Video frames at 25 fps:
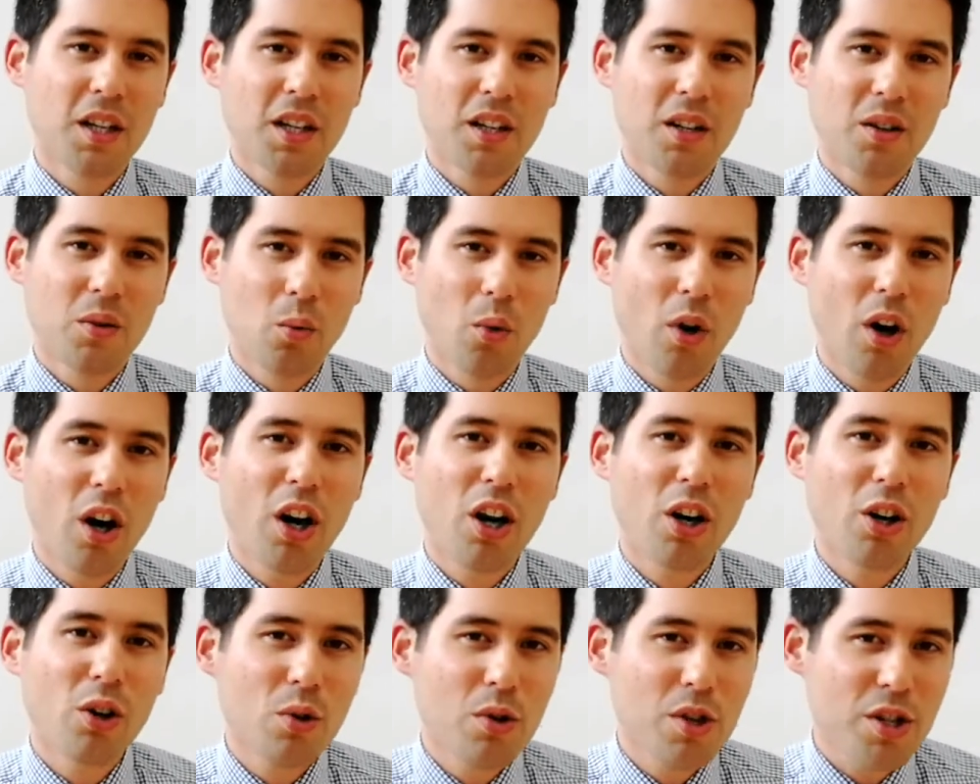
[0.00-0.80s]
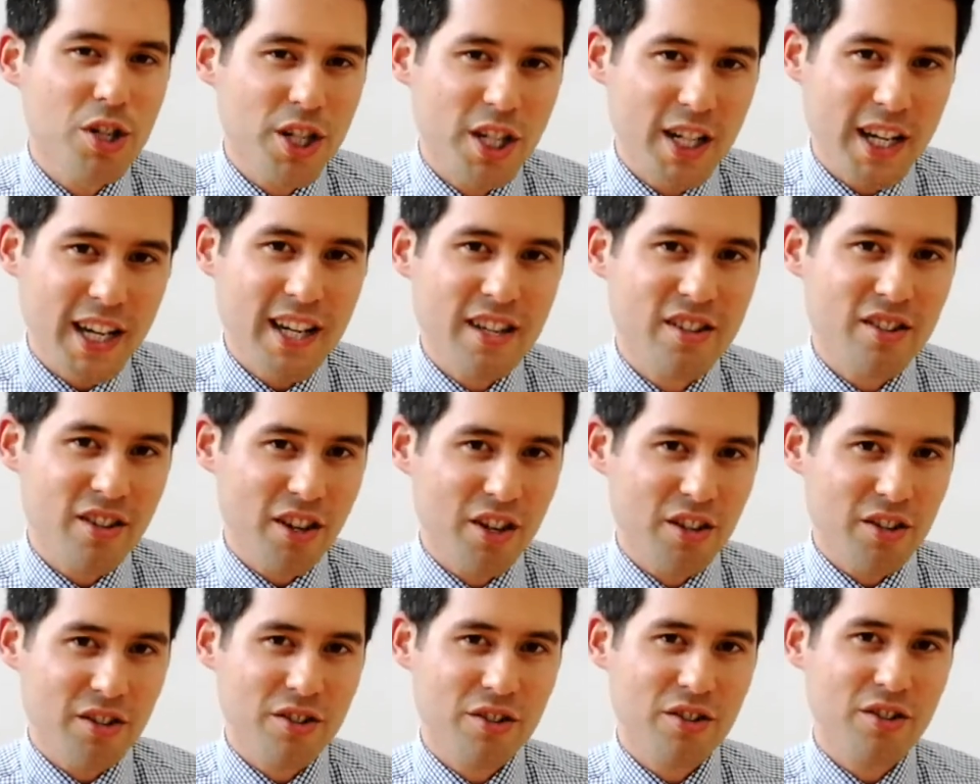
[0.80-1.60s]
what our Lord
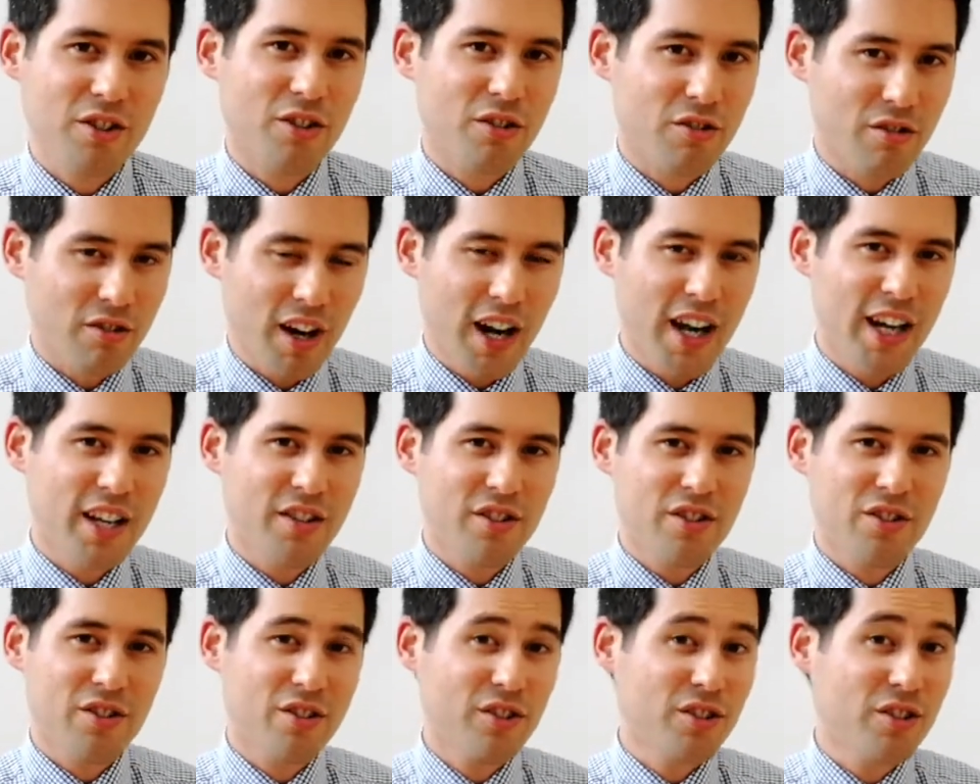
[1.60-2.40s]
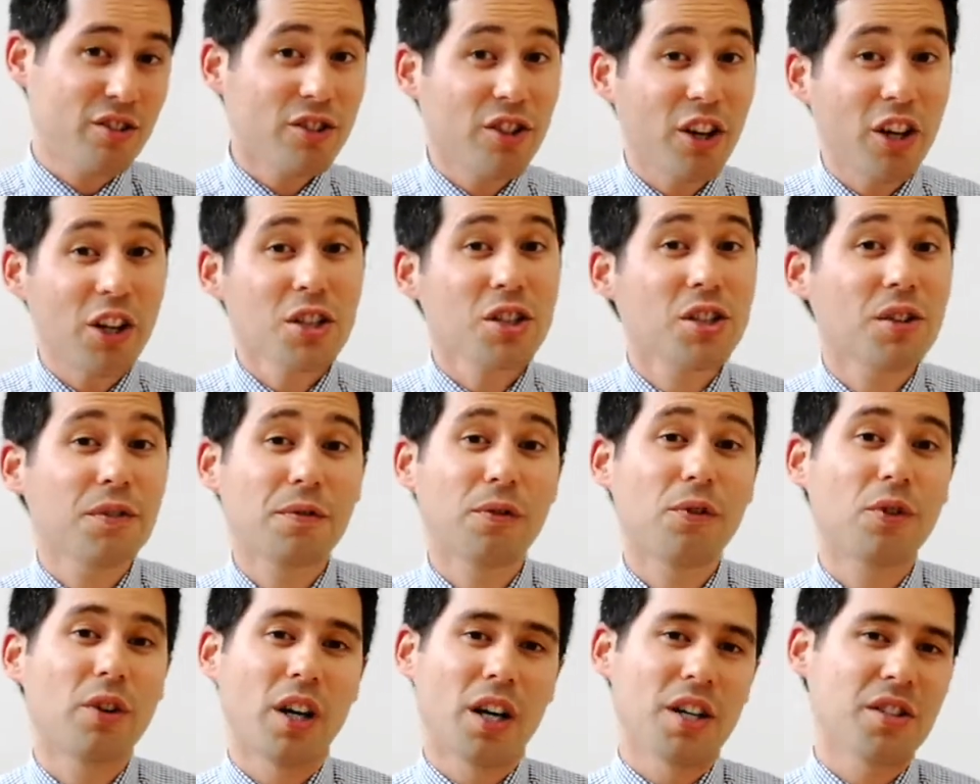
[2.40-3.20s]
Jesus Christ does
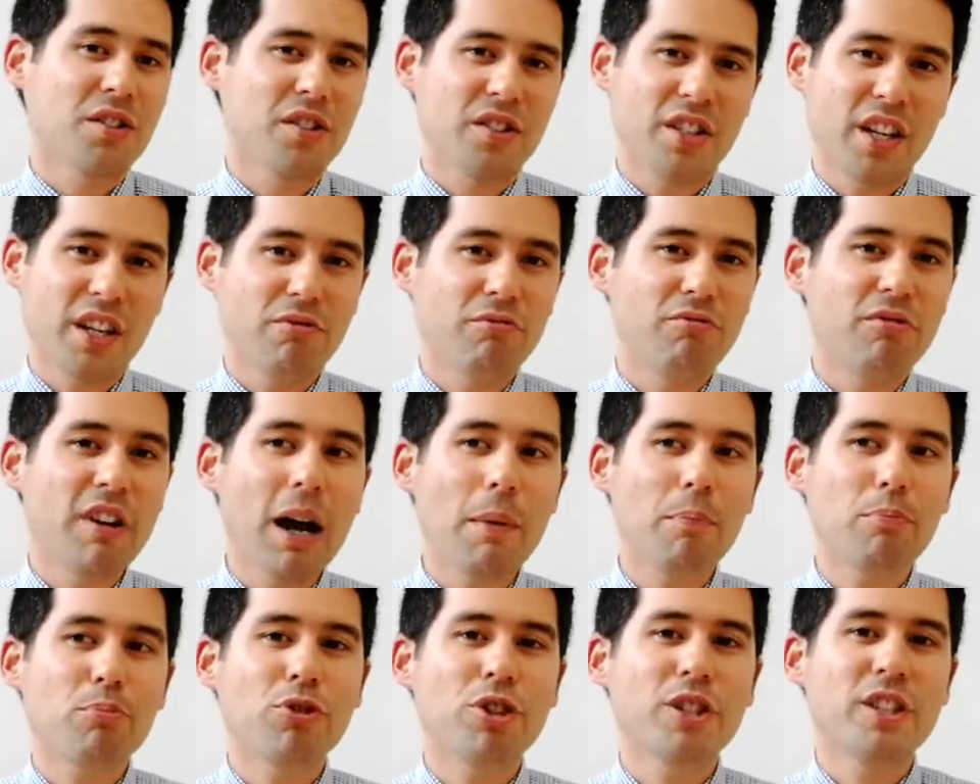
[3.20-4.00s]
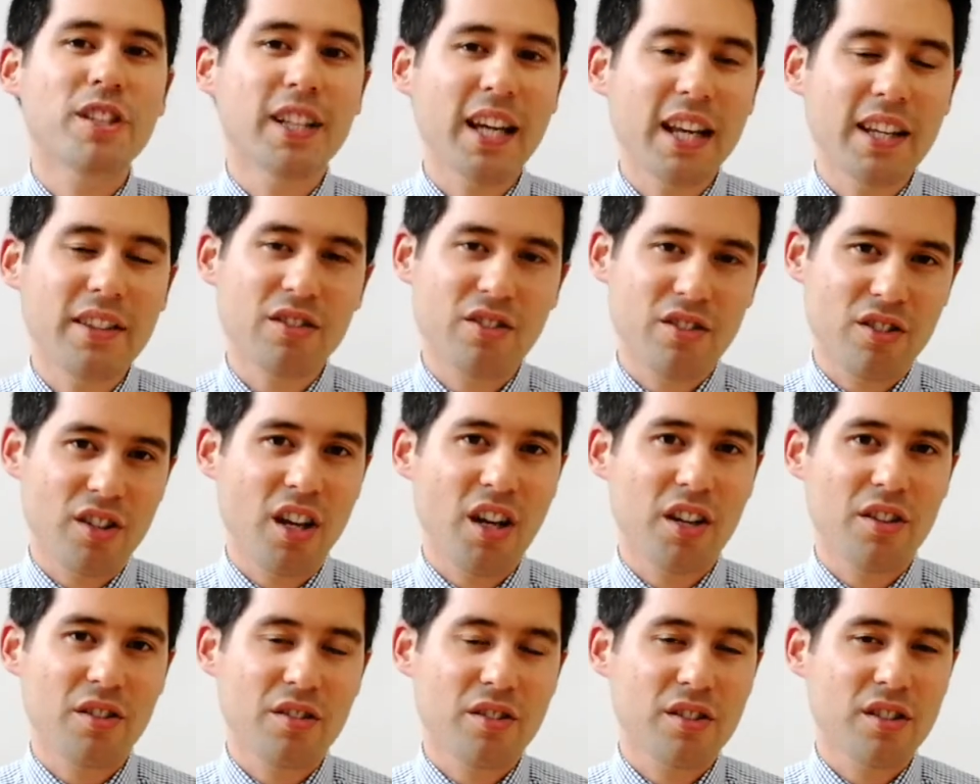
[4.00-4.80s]
for us as he represents
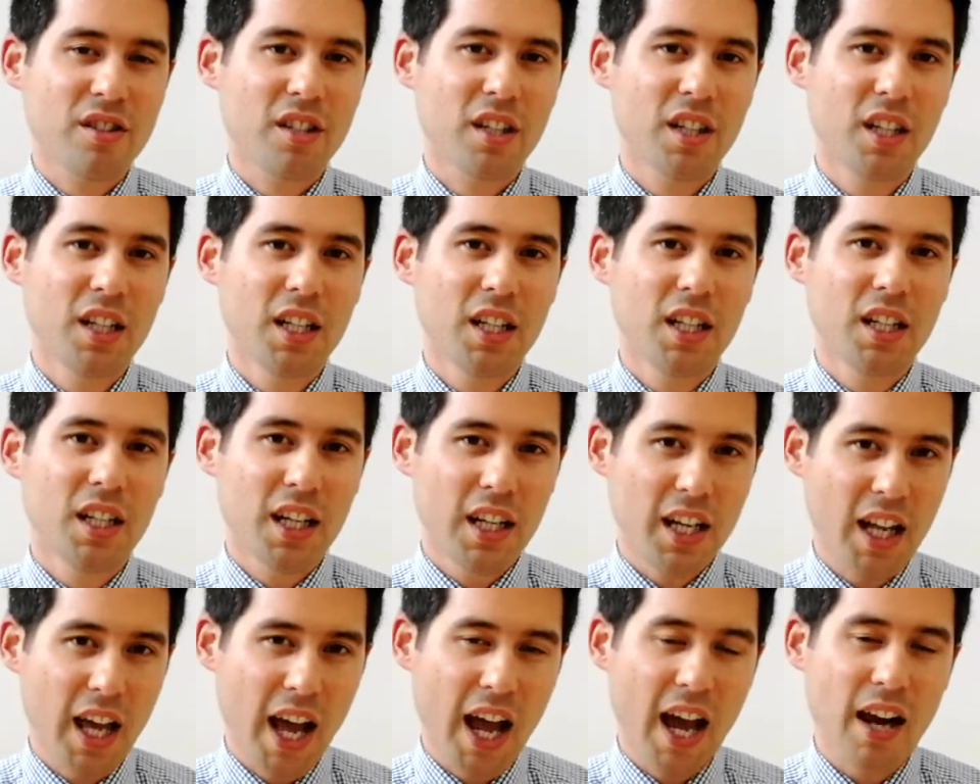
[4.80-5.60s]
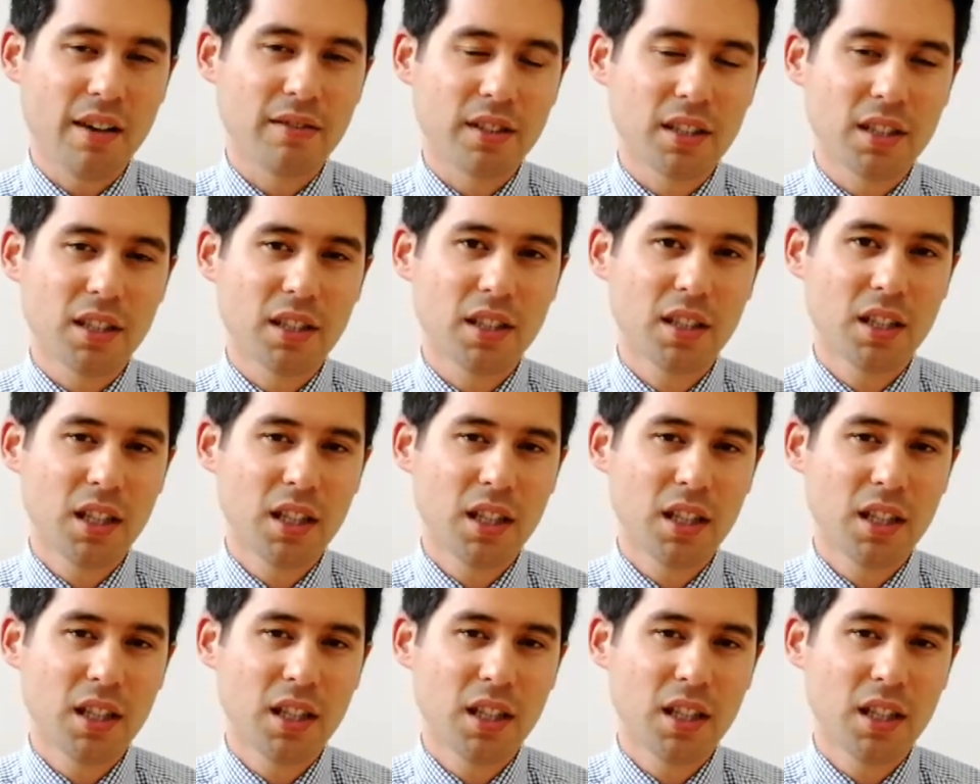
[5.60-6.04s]
us in heaven.